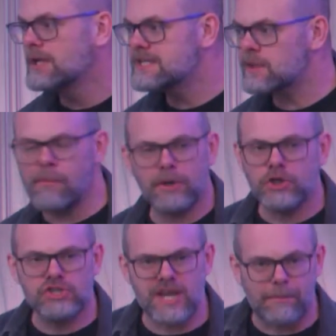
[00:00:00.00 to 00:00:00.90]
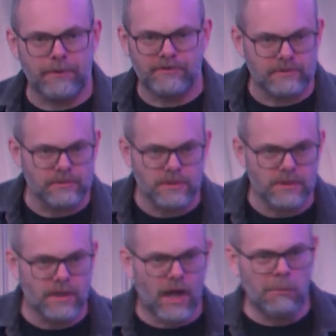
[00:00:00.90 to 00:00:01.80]
says, I'm a good shepherd.
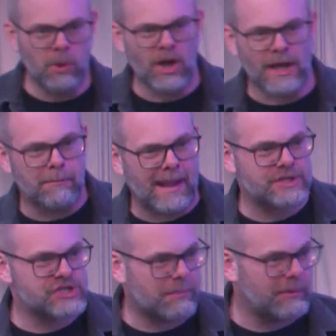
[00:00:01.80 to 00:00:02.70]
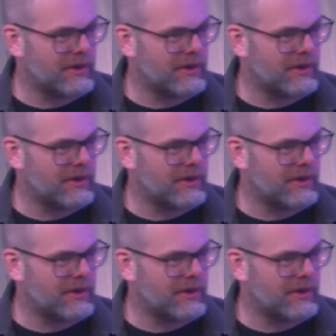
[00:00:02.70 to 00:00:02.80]
I'm not like a bad shepherd.